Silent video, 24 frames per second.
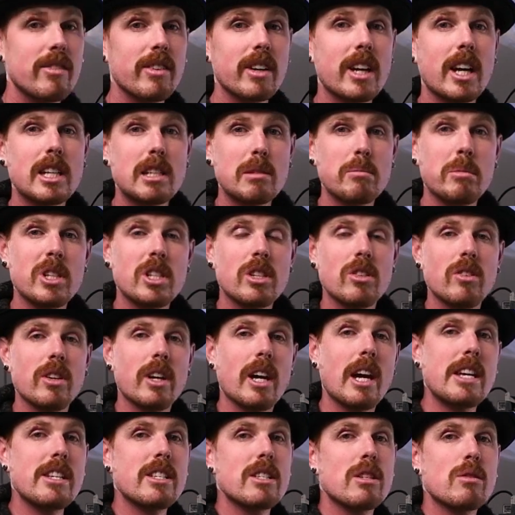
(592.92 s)
forgot to mention, you
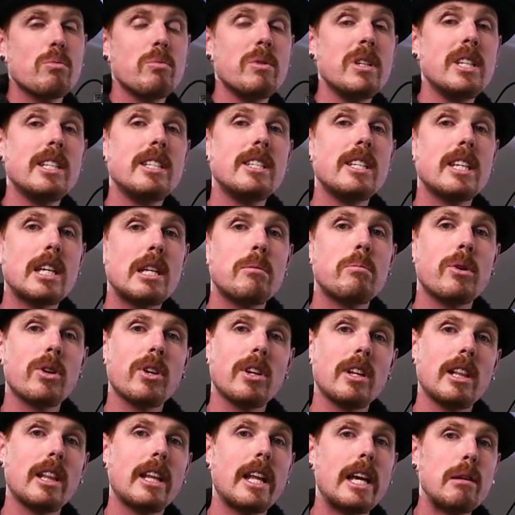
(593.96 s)
guys, is we did put
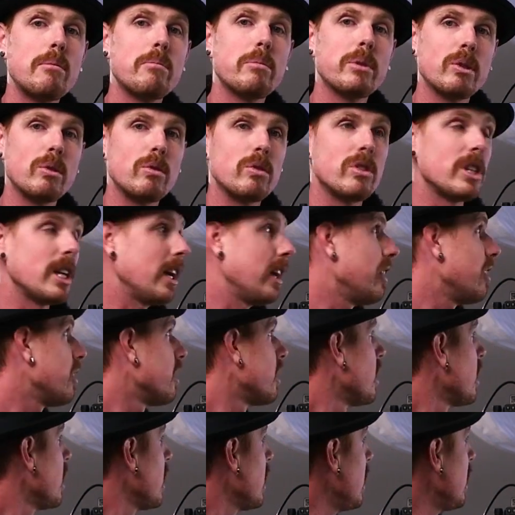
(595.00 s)
a light blue gel
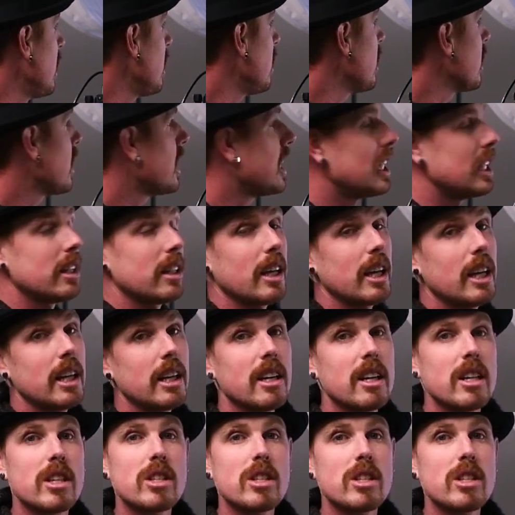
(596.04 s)
in the key light,